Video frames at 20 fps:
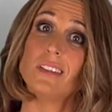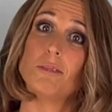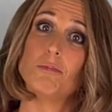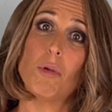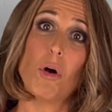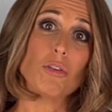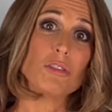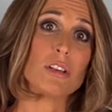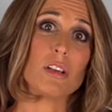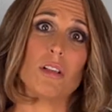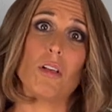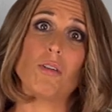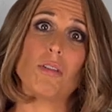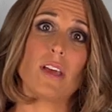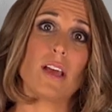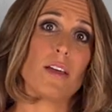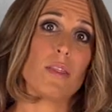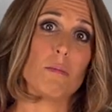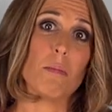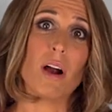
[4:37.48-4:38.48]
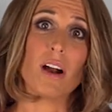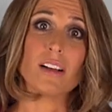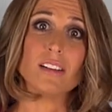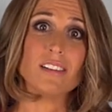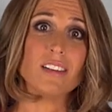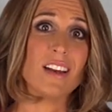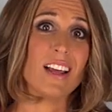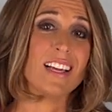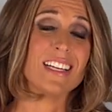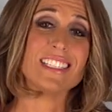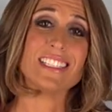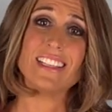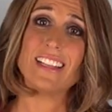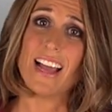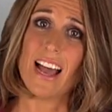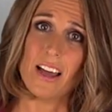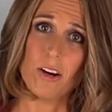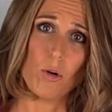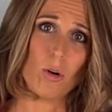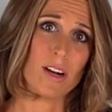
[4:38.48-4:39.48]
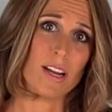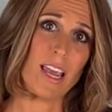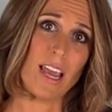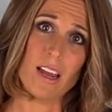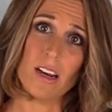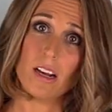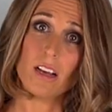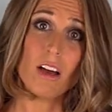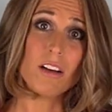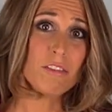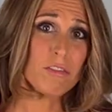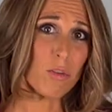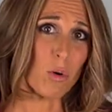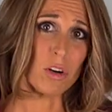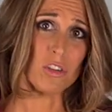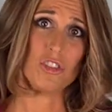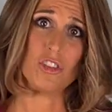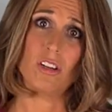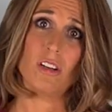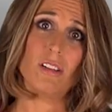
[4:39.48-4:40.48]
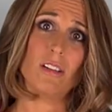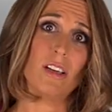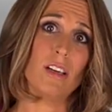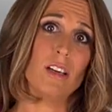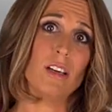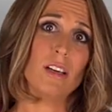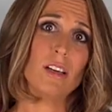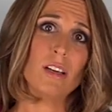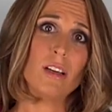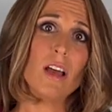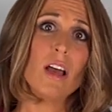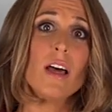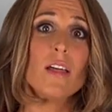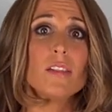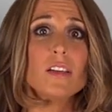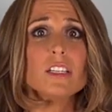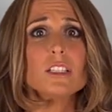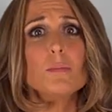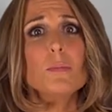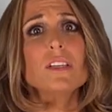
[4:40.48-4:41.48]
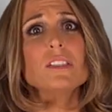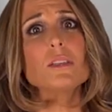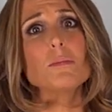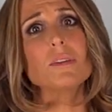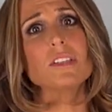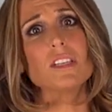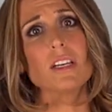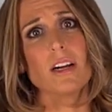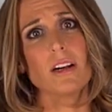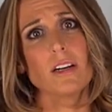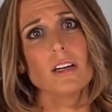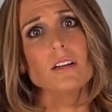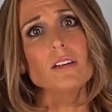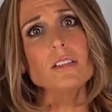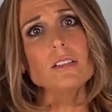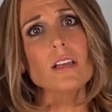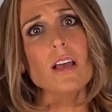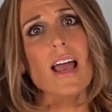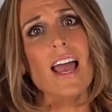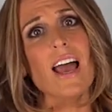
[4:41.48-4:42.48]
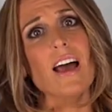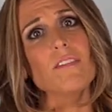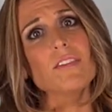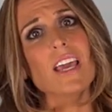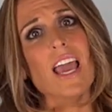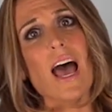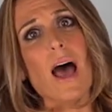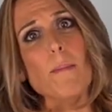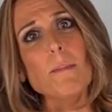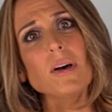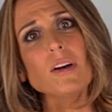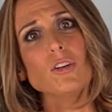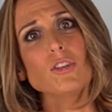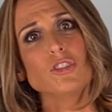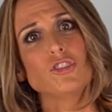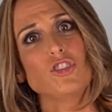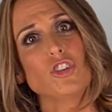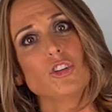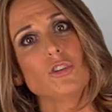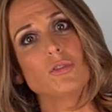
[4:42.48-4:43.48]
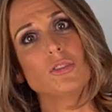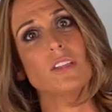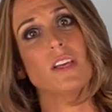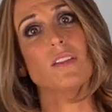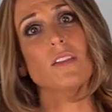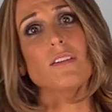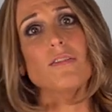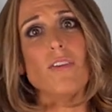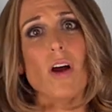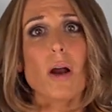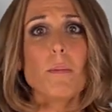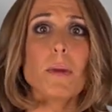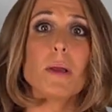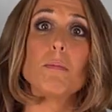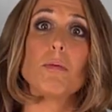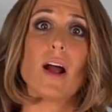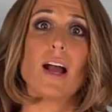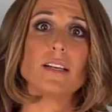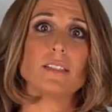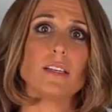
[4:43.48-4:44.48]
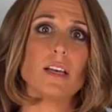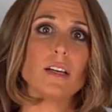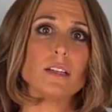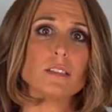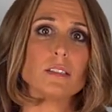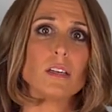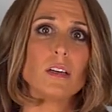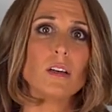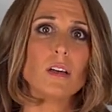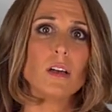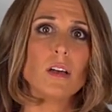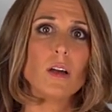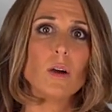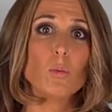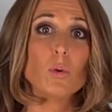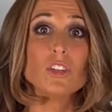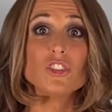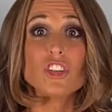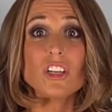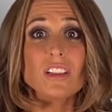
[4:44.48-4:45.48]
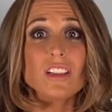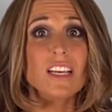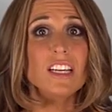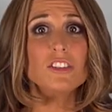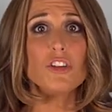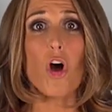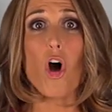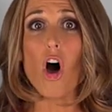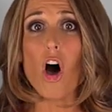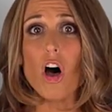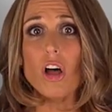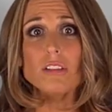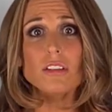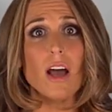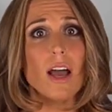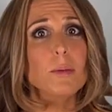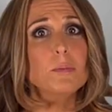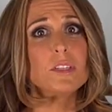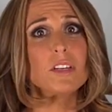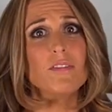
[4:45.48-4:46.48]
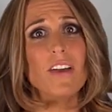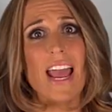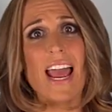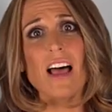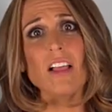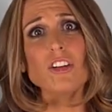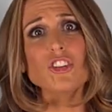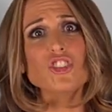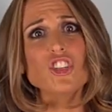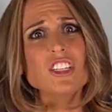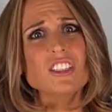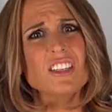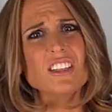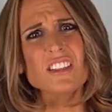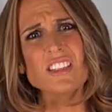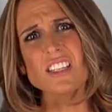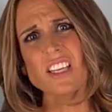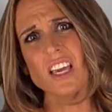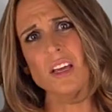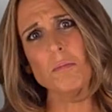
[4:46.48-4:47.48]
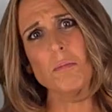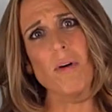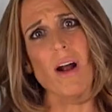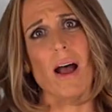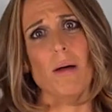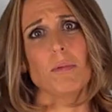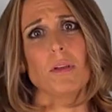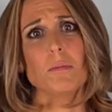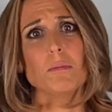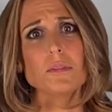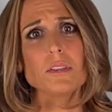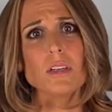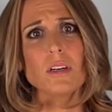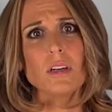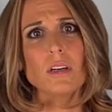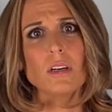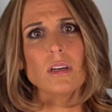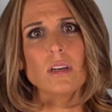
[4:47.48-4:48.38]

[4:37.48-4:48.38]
Most clothing on the market today is not organic, unfortunately. This means the materials have chemicals used in the farming process, which can lead to all types of allergies and skin problems.